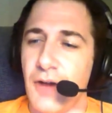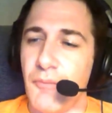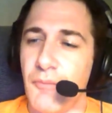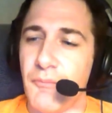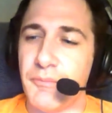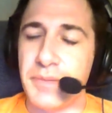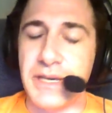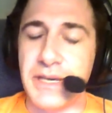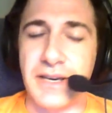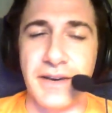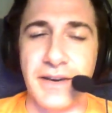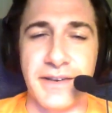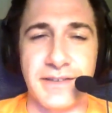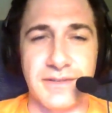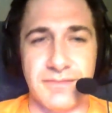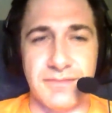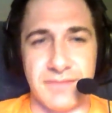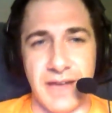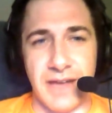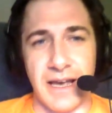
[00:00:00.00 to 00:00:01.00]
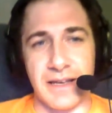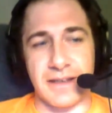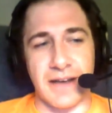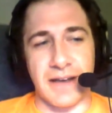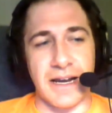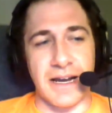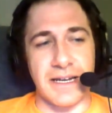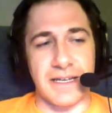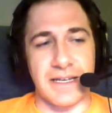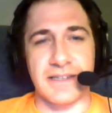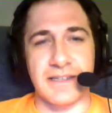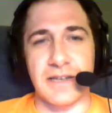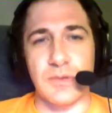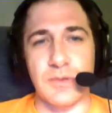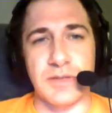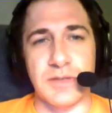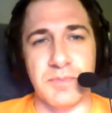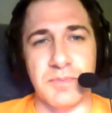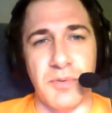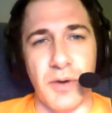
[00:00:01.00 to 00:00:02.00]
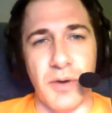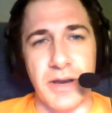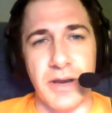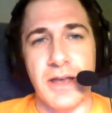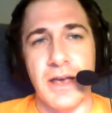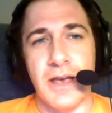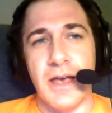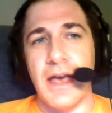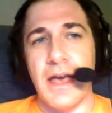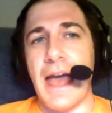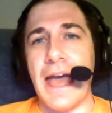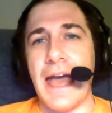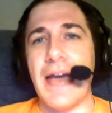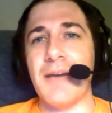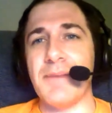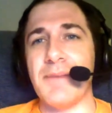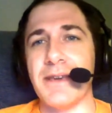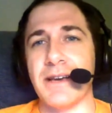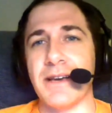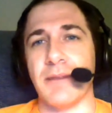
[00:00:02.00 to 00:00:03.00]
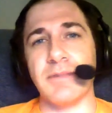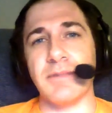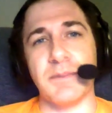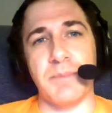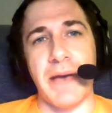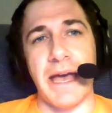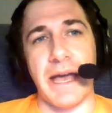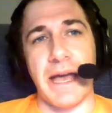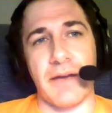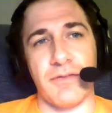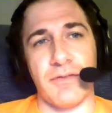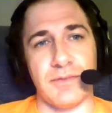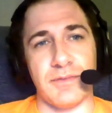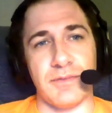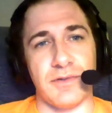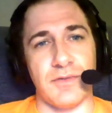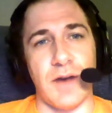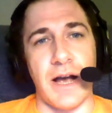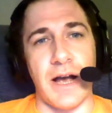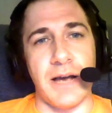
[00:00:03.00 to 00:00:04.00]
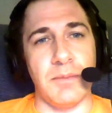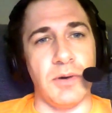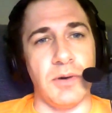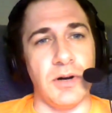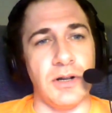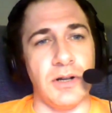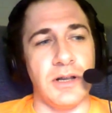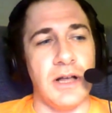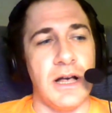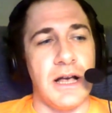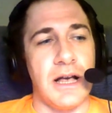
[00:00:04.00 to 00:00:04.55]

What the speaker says: because kind of continuing this point, Abby comes back from tribal,